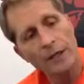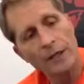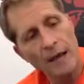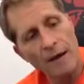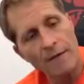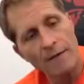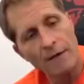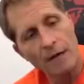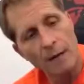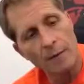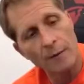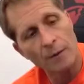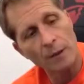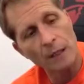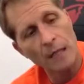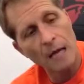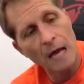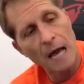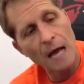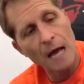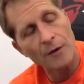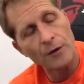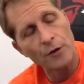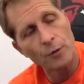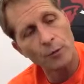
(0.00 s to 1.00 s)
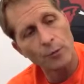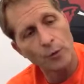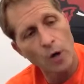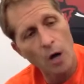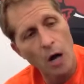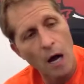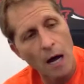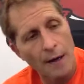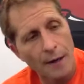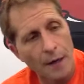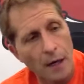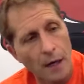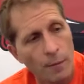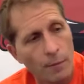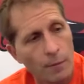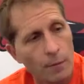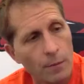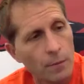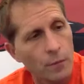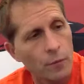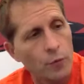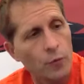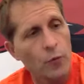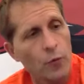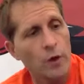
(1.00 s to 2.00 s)
Kevin, I'm glad you brought up
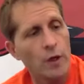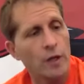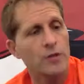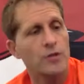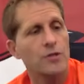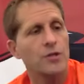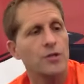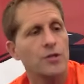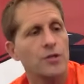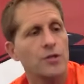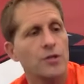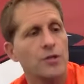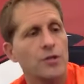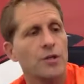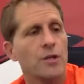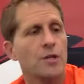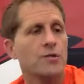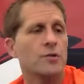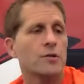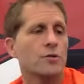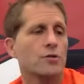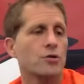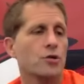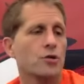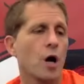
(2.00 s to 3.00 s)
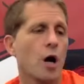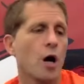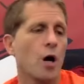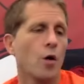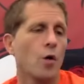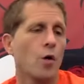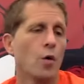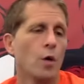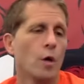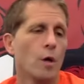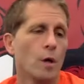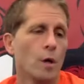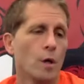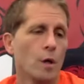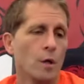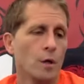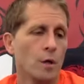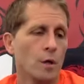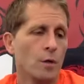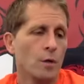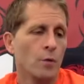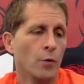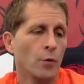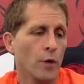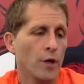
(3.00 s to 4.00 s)
Reese's. So
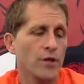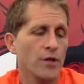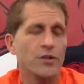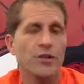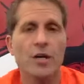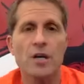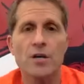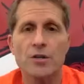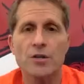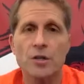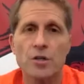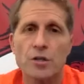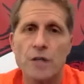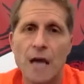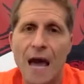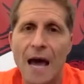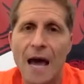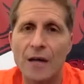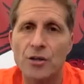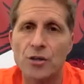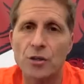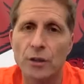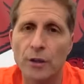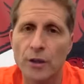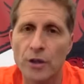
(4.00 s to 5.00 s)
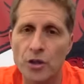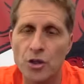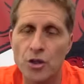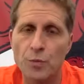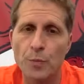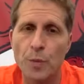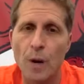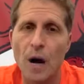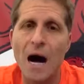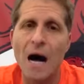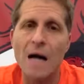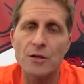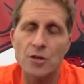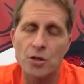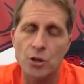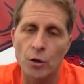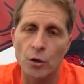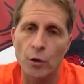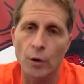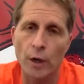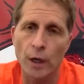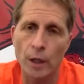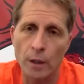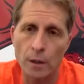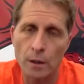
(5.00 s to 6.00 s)
Reese's is actually
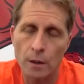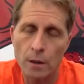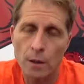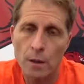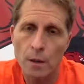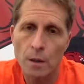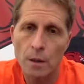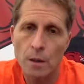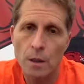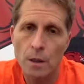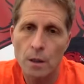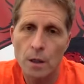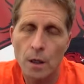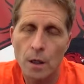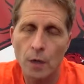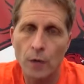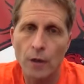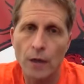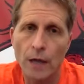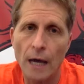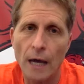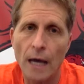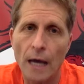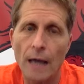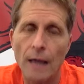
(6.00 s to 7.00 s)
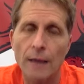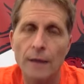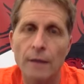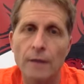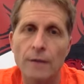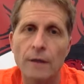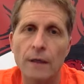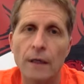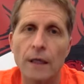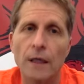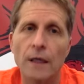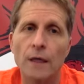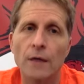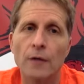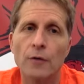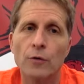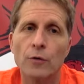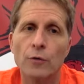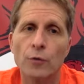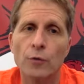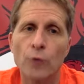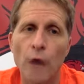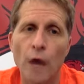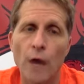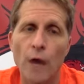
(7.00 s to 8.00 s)
sponsoring, okay, the
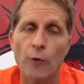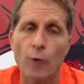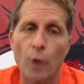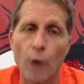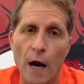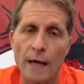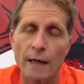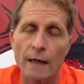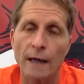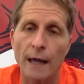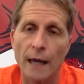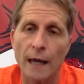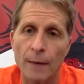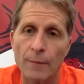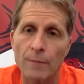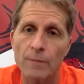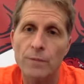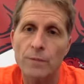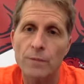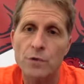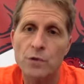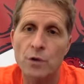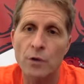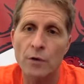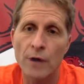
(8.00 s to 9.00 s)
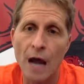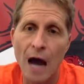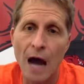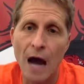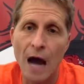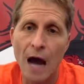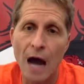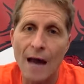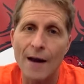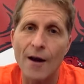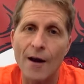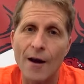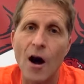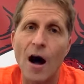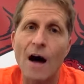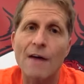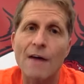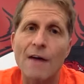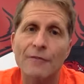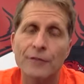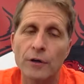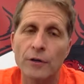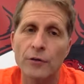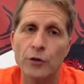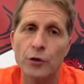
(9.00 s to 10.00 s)
red white game. So not often
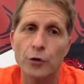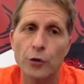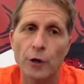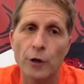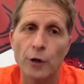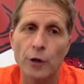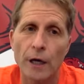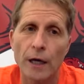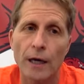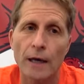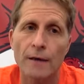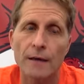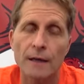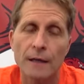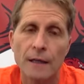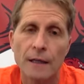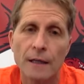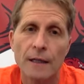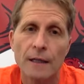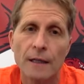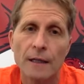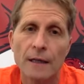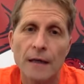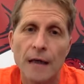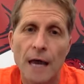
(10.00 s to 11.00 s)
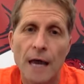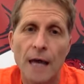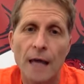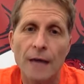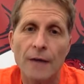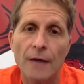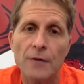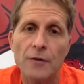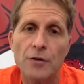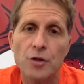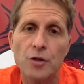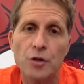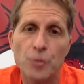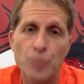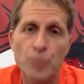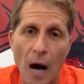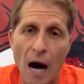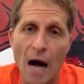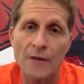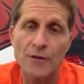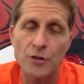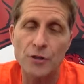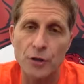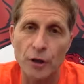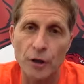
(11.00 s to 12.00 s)
do you get a
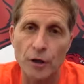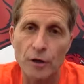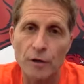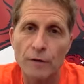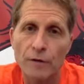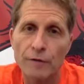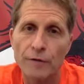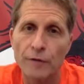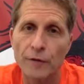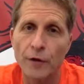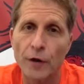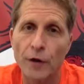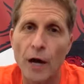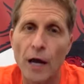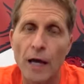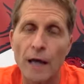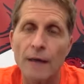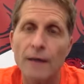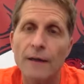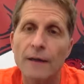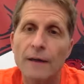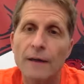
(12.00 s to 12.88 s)
sponsor for a